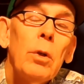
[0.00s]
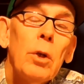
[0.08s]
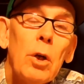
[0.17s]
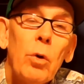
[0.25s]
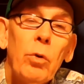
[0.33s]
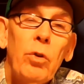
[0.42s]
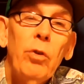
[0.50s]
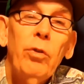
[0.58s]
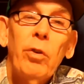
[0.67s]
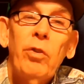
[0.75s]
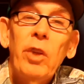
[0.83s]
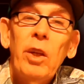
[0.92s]
O2.
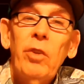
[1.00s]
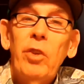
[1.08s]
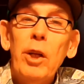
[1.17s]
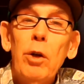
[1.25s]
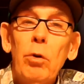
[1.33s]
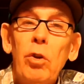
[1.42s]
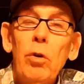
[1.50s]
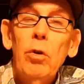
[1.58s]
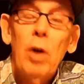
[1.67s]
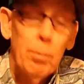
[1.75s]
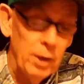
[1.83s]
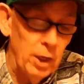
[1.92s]
So 6 CO2,
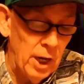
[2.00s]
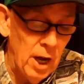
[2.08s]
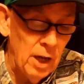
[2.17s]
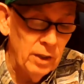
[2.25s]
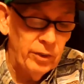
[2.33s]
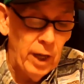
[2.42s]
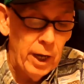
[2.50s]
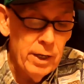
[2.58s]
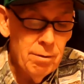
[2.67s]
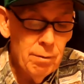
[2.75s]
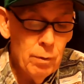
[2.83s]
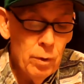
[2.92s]
carbon dioxide,
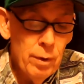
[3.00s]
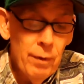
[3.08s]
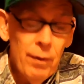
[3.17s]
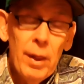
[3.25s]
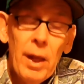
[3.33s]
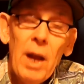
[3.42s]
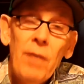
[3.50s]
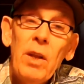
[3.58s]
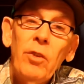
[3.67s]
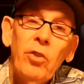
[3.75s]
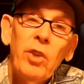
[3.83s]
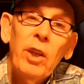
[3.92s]
and
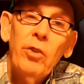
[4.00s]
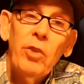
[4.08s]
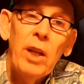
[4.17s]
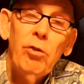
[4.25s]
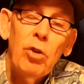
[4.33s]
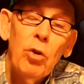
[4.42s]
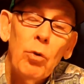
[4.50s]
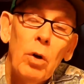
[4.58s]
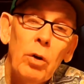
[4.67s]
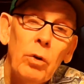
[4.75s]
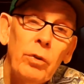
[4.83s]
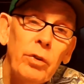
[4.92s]
then 6
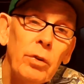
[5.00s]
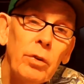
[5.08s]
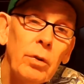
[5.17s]
H2Os,